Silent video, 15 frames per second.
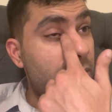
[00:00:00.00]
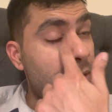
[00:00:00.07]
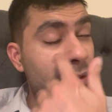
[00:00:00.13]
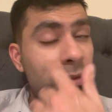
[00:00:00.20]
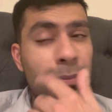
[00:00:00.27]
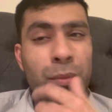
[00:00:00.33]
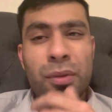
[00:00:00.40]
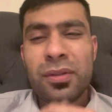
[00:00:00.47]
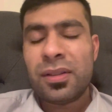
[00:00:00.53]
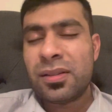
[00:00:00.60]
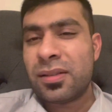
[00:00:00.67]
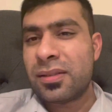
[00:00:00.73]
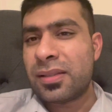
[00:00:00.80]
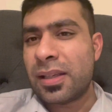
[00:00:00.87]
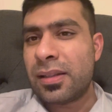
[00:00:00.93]
disappointing
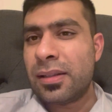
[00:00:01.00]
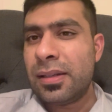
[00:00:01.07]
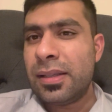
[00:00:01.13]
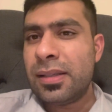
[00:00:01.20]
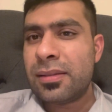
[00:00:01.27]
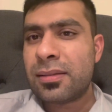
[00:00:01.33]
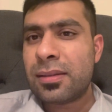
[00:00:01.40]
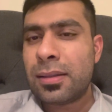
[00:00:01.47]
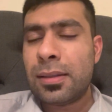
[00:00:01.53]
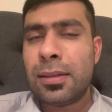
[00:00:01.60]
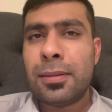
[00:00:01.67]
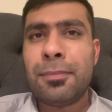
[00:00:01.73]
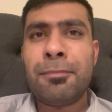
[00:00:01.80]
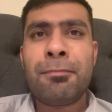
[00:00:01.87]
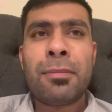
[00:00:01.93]
to say the least.
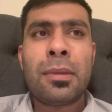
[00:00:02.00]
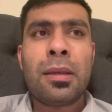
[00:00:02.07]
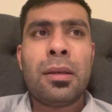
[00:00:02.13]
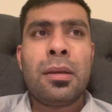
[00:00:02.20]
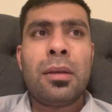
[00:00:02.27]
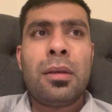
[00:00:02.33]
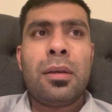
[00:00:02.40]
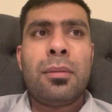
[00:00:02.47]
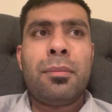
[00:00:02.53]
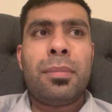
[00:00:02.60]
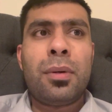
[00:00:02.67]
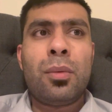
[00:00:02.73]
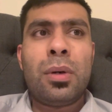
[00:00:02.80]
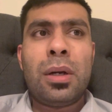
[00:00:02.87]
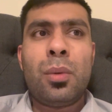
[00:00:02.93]
Um,
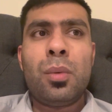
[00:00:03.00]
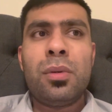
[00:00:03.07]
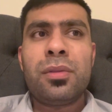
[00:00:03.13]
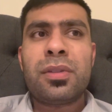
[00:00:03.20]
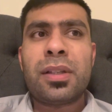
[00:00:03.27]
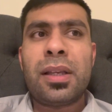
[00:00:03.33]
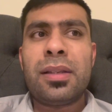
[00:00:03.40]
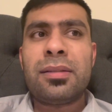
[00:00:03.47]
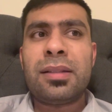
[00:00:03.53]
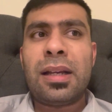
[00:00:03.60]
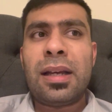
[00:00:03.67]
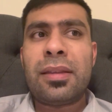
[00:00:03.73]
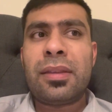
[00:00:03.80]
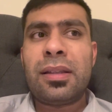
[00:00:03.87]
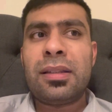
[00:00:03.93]
but what I will say is that
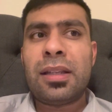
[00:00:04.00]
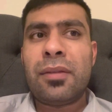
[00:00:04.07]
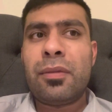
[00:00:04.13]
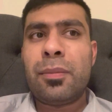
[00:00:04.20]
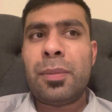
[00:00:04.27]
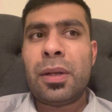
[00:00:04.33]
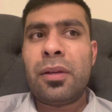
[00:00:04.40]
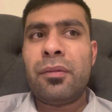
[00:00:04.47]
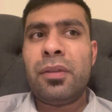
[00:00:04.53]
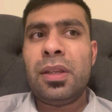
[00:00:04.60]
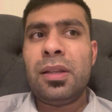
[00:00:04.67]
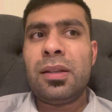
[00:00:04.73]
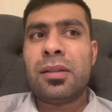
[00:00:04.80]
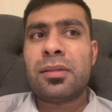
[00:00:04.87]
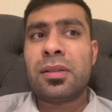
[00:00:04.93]
I think David
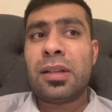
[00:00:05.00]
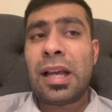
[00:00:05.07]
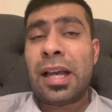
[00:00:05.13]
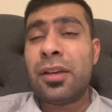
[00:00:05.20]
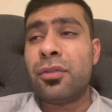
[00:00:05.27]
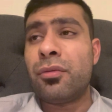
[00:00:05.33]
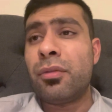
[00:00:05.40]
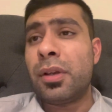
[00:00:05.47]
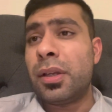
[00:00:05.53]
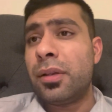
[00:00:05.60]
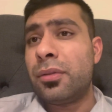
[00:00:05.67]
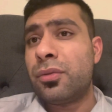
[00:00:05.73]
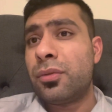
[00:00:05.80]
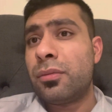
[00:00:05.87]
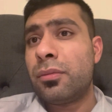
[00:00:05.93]
Benavidez and
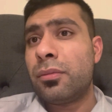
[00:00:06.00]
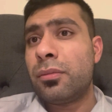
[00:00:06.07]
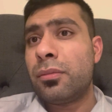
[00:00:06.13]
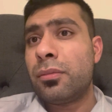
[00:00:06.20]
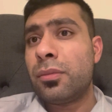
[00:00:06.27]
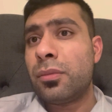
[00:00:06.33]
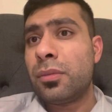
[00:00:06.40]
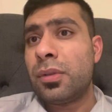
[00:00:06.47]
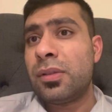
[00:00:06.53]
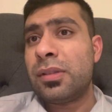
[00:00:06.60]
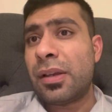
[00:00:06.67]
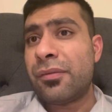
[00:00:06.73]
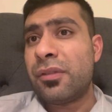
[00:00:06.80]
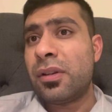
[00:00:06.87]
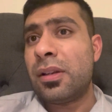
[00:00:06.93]
Andrade is
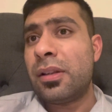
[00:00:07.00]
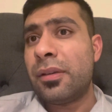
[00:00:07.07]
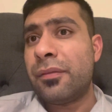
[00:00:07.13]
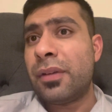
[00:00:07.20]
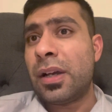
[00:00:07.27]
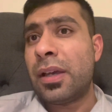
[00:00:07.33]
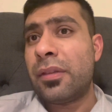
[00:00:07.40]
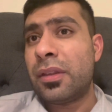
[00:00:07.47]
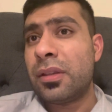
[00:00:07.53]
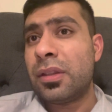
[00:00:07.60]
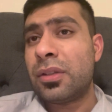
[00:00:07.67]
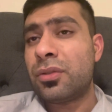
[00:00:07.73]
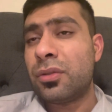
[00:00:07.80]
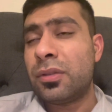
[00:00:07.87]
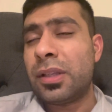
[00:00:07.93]
definitely a fight I think
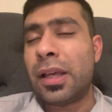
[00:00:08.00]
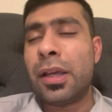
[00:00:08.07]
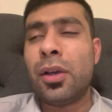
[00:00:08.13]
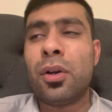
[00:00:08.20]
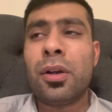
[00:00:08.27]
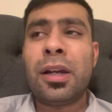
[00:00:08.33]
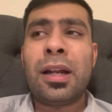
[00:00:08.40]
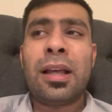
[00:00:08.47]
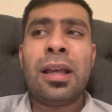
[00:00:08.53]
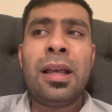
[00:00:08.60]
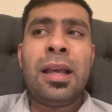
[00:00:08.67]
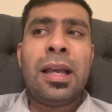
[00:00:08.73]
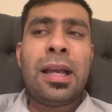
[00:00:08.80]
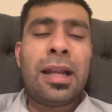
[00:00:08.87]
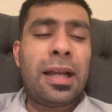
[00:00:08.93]
that should get on. And I
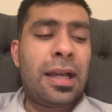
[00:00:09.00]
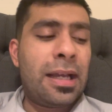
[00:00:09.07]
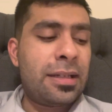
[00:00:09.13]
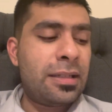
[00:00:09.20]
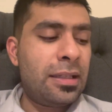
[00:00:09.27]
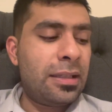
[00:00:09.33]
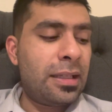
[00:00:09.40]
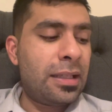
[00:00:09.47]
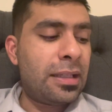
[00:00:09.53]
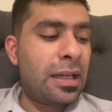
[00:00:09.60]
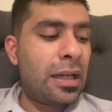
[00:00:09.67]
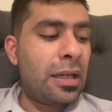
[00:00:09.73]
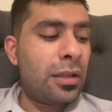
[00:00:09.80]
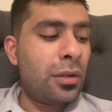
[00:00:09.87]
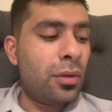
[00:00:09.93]
and I actually think
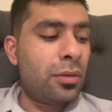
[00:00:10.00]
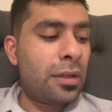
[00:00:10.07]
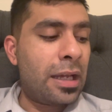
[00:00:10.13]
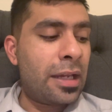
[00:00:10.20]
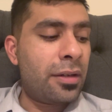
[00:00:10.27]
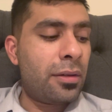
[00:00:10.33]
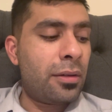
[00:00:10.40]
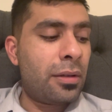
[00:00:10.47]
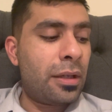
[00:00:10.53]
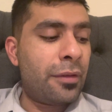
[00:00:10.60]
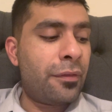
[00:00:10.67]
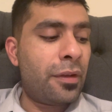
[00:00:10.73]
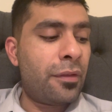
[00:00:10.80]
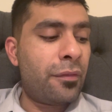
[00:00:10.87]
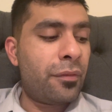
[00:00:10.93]
that, look, and
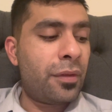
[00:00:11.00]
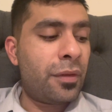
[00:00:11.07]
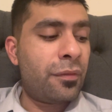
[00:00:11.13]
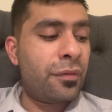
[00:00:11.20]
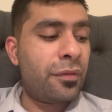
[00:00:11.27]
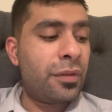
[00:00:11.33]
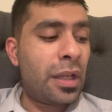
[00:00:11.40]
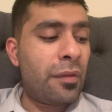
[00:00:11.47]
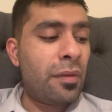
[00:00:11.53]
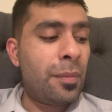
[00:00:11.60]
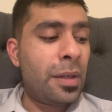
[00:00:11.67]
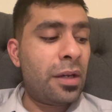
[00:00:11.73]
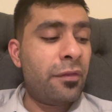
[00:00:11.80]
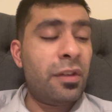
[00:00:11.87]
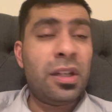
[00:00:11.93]
if if, if David
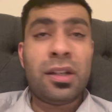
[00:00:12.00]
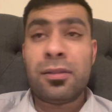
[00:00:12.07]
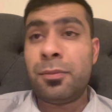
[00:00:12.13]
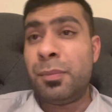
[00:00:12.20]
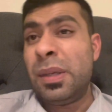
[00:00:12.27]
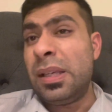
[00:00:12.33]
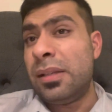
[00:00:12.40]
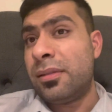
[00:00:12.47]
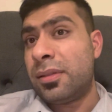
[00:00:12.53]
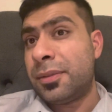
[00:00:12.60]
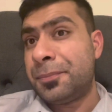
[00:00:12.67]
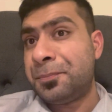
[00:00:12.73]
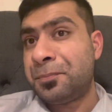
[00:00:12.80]
Benavidez beats